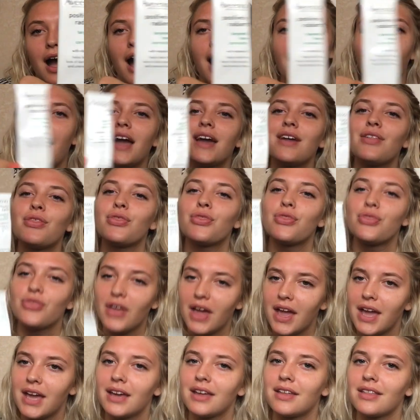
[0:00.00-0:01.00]
I
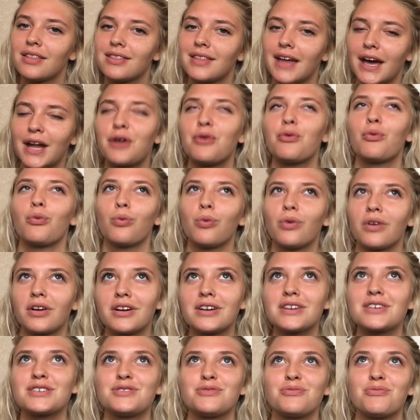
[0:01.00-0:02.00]
think that it
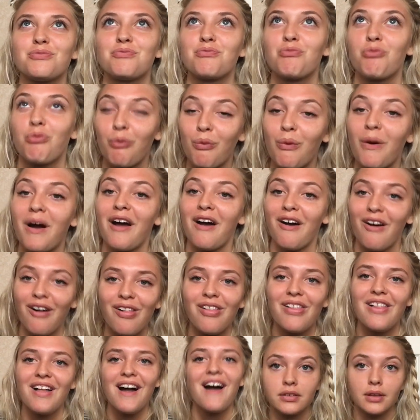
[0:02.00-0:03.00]
worked
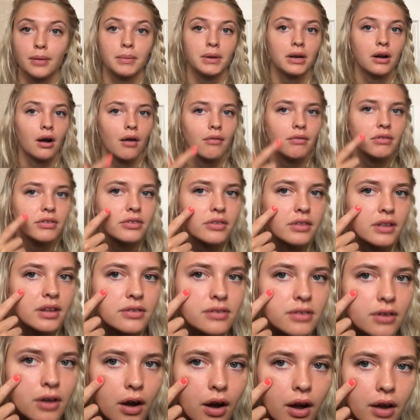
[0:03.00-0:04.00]
well. I mean, obviously
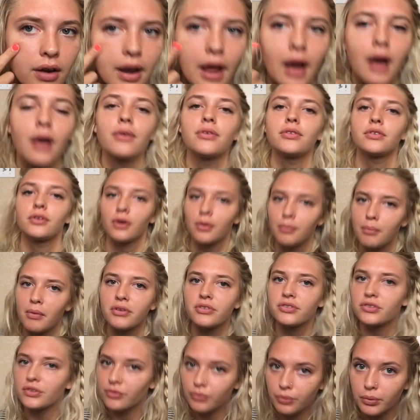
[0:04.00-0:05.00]
it's gone now, so it
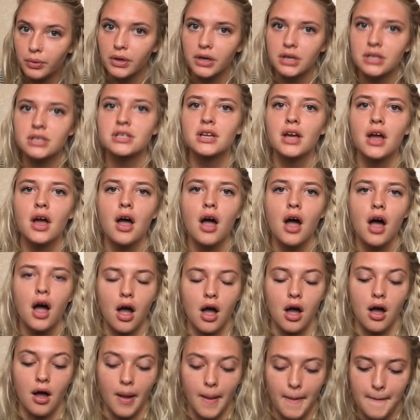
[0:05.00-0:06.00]
must have worked.
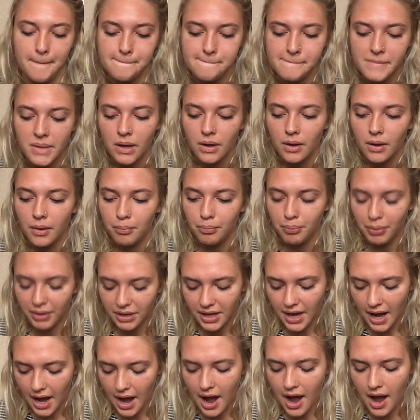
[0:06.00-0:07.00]
Um, but
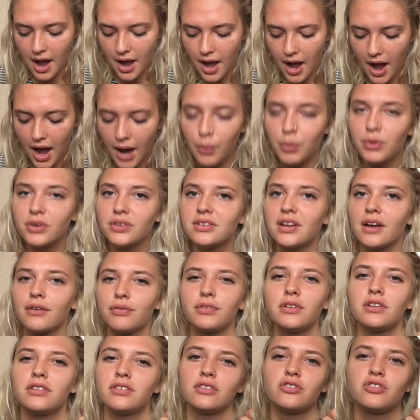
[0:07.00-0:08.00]
yeah, I, I would
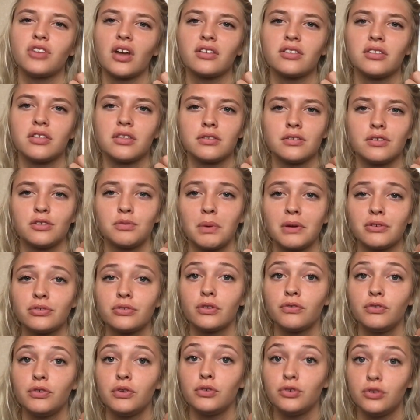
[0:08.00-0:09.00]
definitely suggest this,
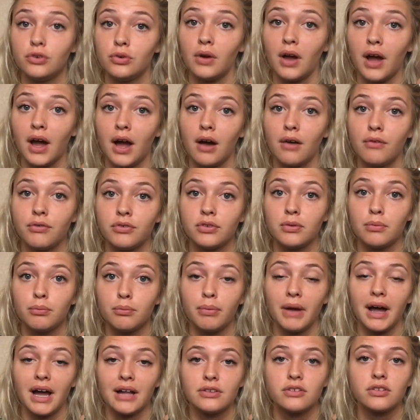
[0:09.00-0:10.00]
especially if you do have some
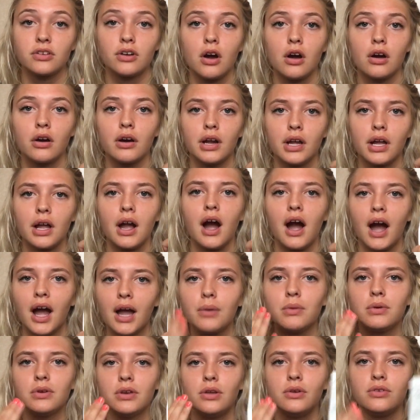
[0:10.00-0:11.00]
bad scarring.
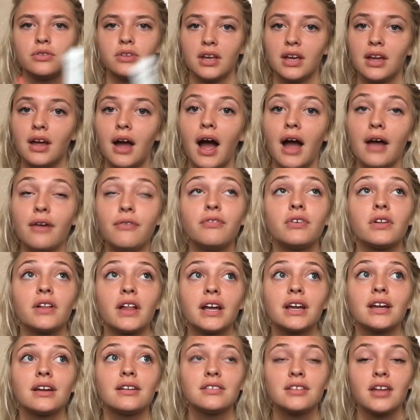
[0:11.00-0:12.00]
I would use it. I feel
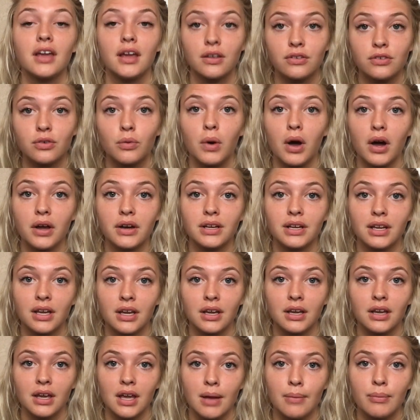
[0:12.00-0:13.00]
like it takes a while to
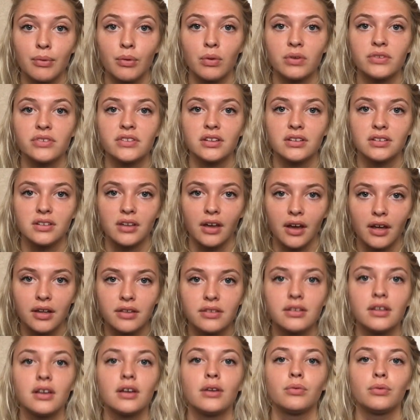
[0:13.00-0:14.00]
kick in, but once it
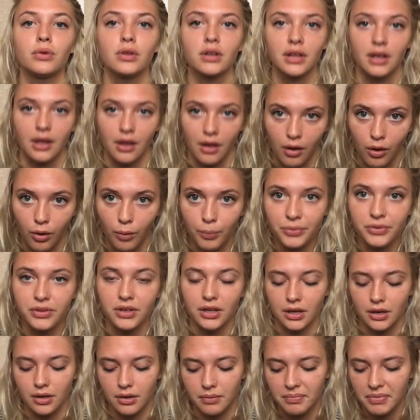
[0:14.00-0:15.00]
does, it really helps.
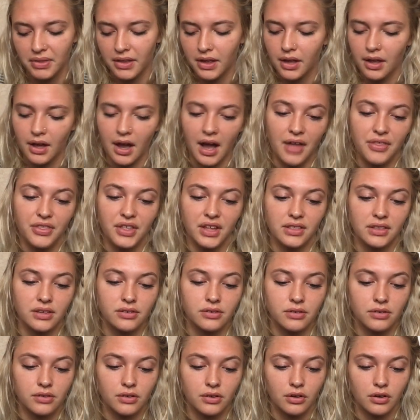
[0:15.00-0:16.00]
And I think
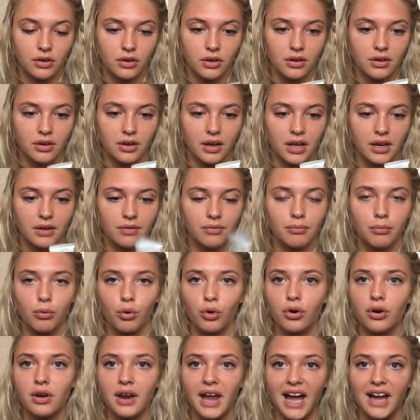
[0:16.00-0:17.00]
this is a good kind of
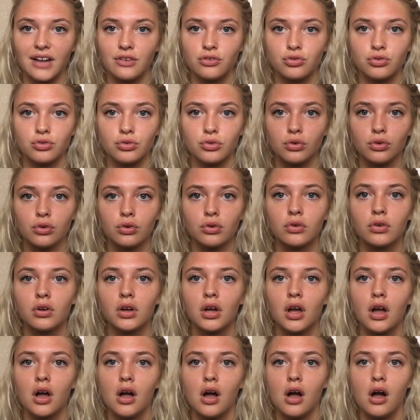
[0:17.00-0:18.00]
more natural
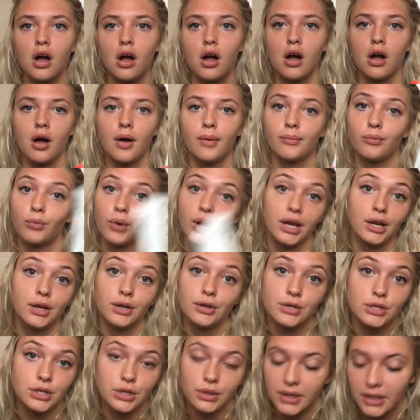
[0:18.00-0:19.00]
um, way to
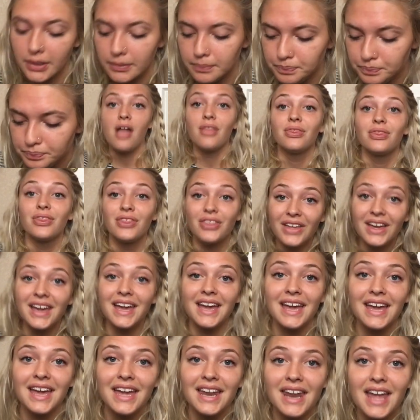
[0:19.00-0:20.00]
do it. And
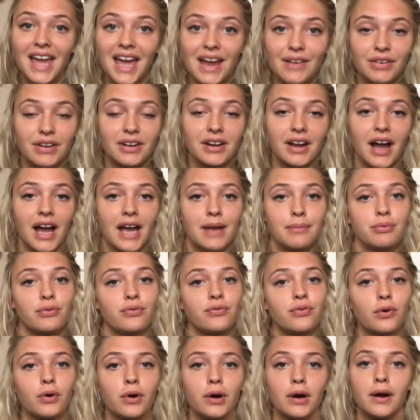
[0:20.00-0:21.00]
then every night
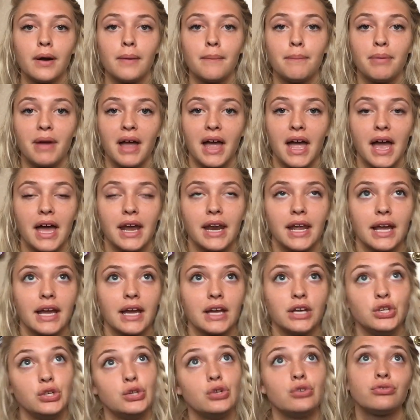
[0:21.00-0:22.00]
before bed
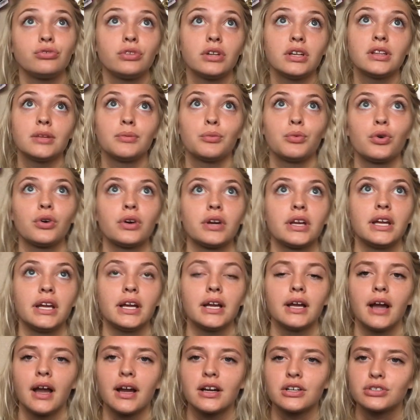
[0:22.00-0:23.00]
and usually in the
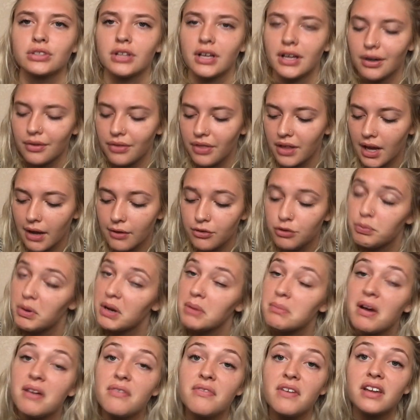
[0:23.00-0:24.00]
morning, actually I don't think I
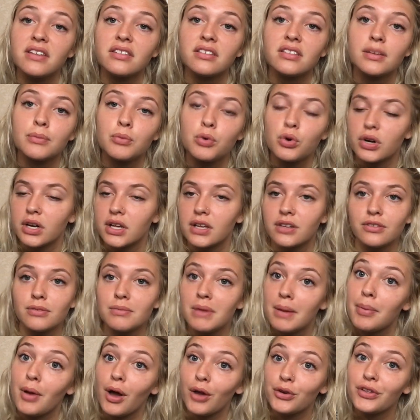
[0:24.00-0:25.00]
sprayed my face in the morning, so
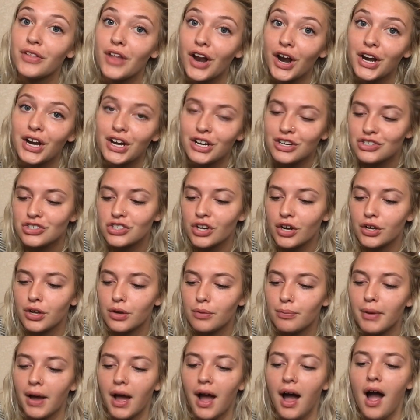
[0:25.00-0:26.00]
maybe I'll do that on here to show
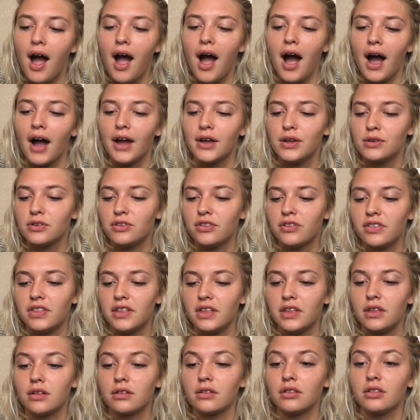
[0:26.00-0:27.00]
you, but I use
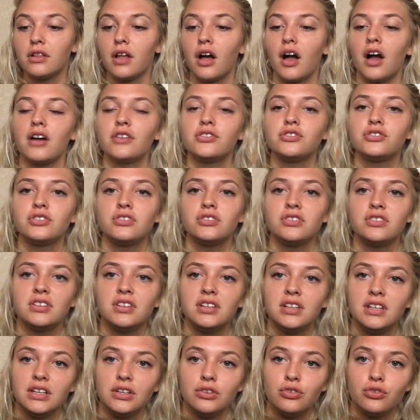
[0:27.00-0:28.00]
the Lush
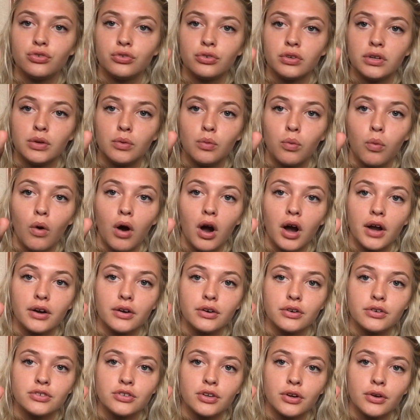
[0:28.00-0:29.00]
Tea Tree
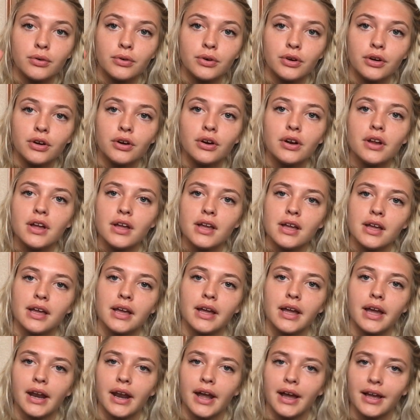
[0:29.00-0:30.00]
Water Toner,
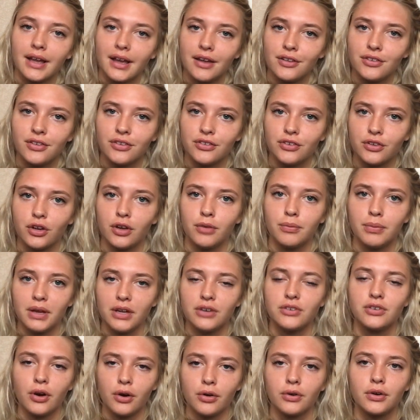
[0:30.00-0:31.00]
and I guess this could be
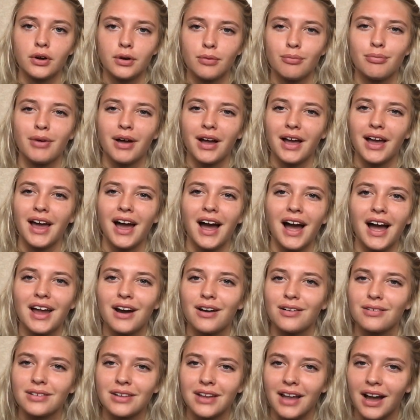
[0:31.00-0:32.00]
a toner, but I
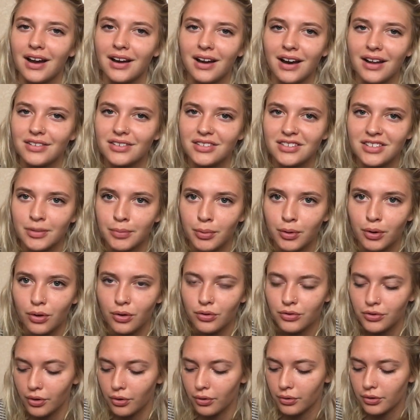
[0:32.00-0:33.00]
don't count it as a
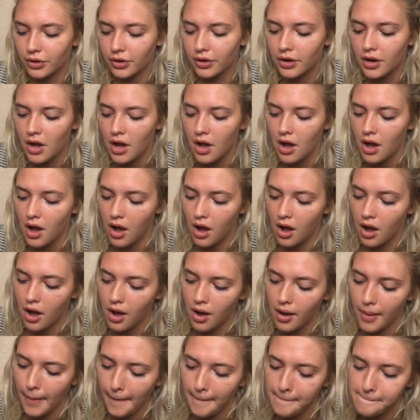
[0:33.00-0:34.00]
typical toner.
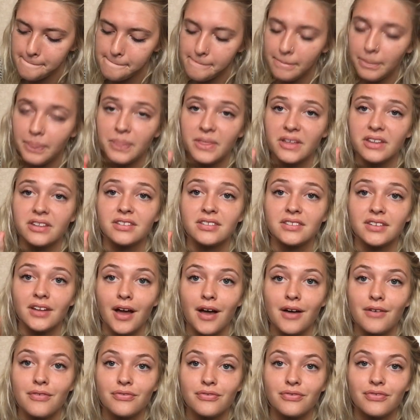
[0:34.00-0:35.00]
Um, this
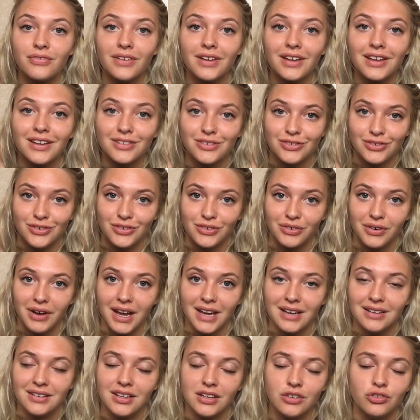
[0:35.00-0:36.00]
stuff is
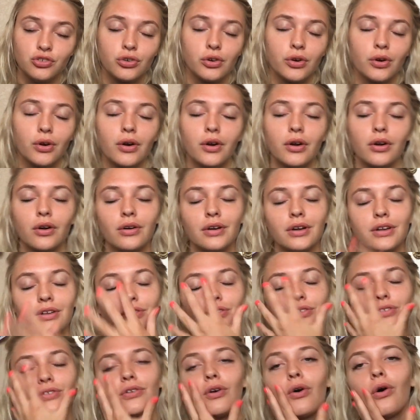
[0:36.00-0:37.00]
great. Tea tree oil
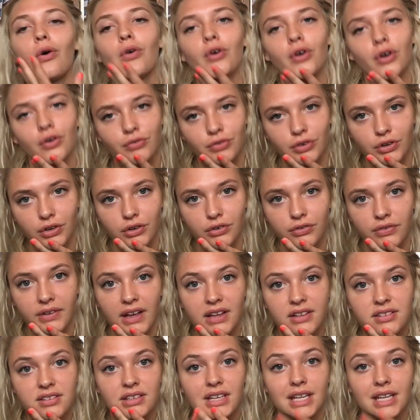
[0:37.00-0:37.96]
is so good for your face.